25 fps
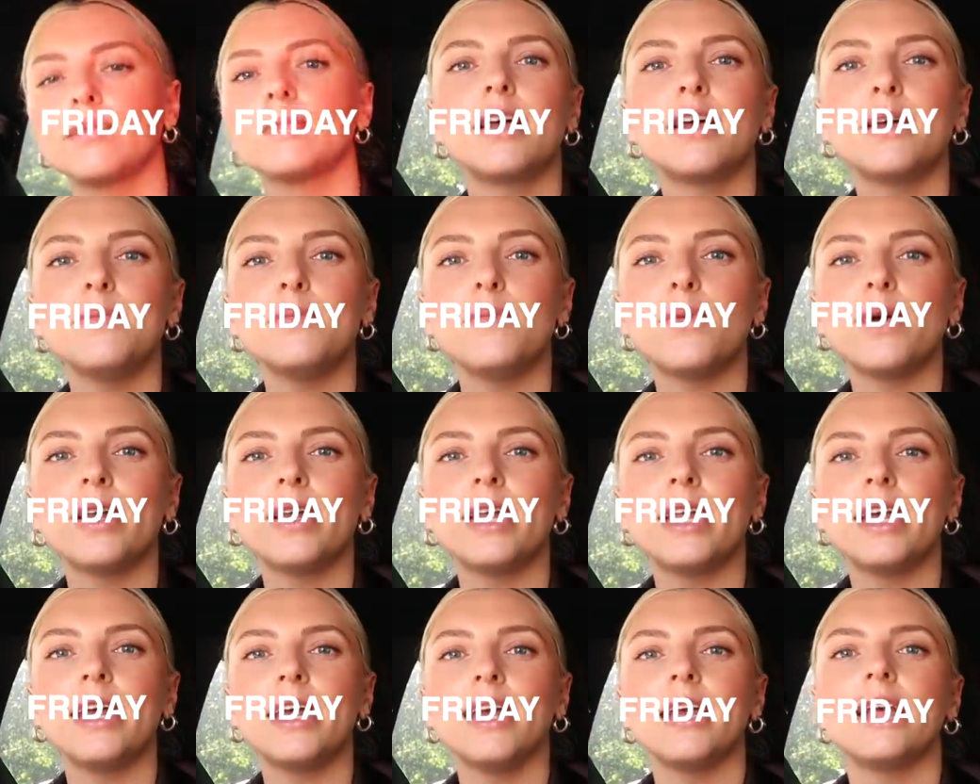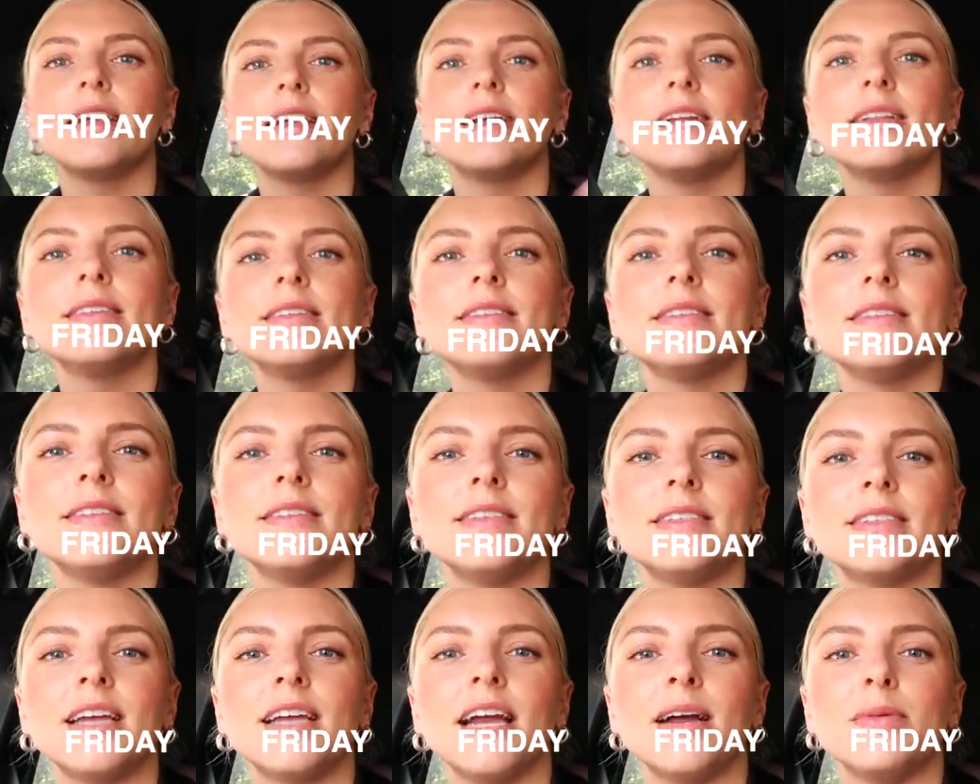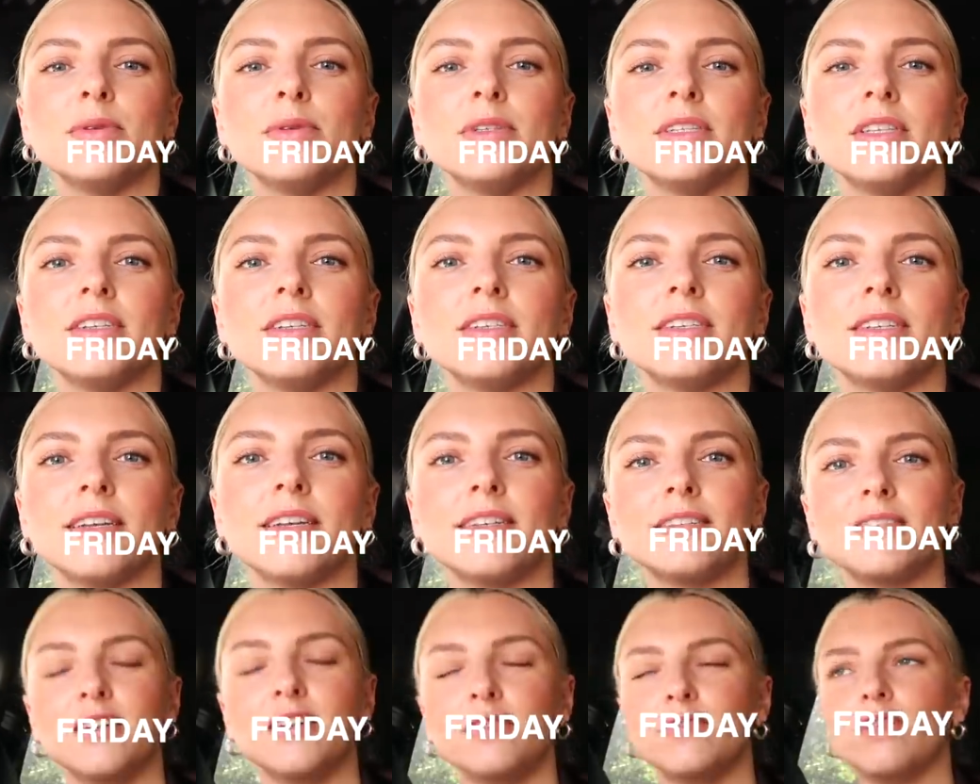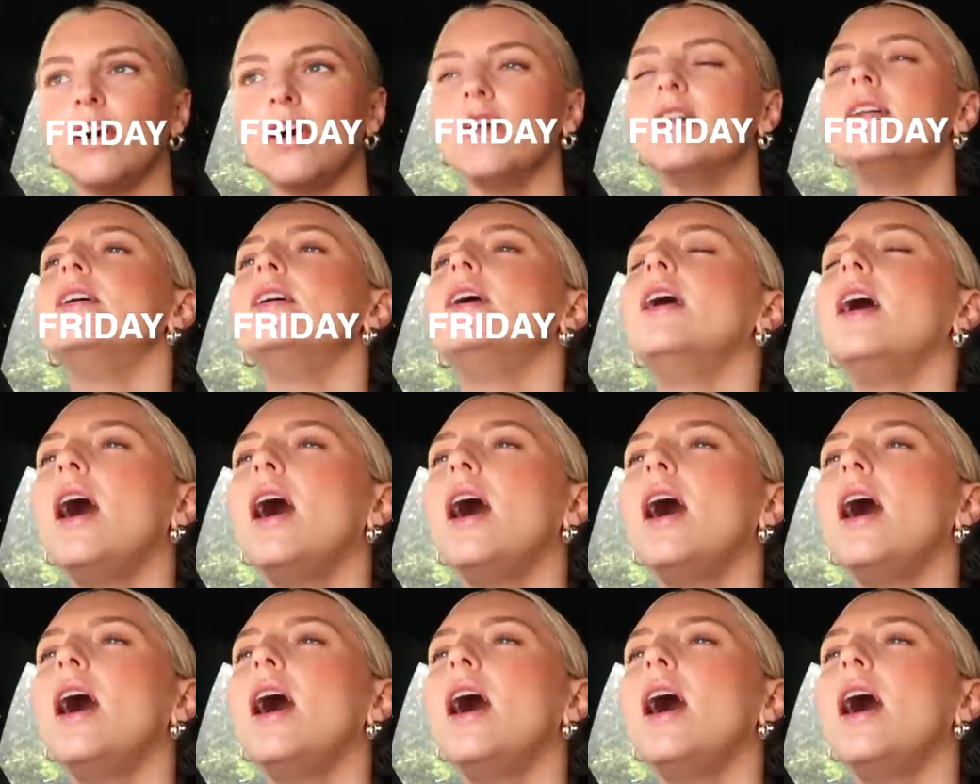Good morning. This camera looks like it's gonna fall.